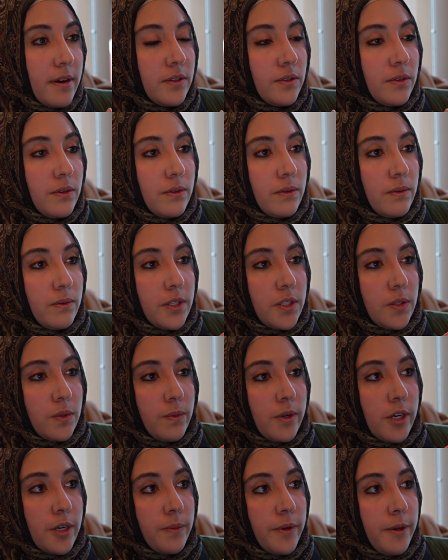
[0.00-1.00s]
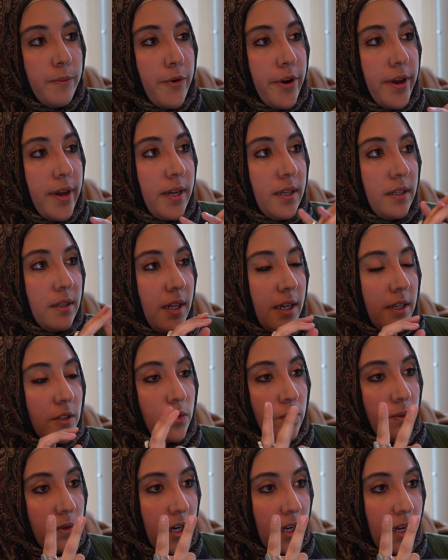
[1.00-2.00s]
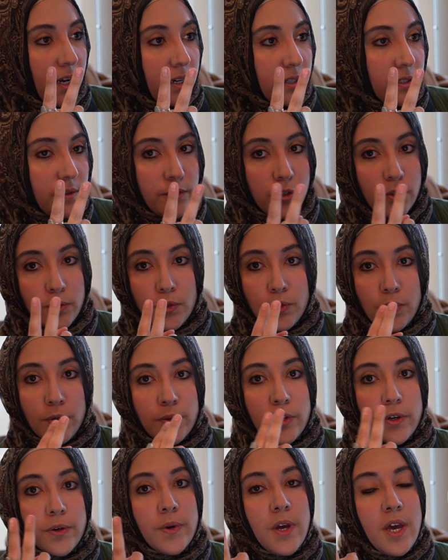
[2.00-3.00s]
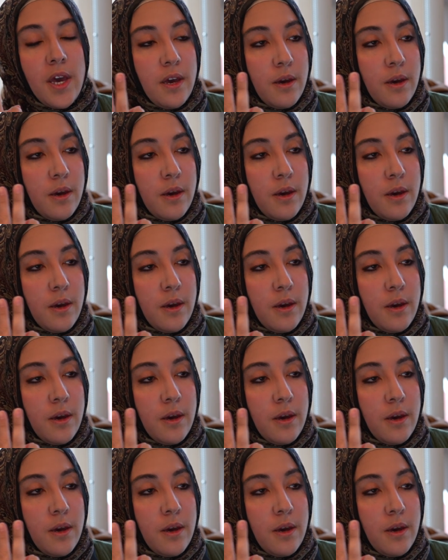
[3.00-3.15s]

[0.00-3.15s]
So it's where we pray like two rakas, for those who don't know,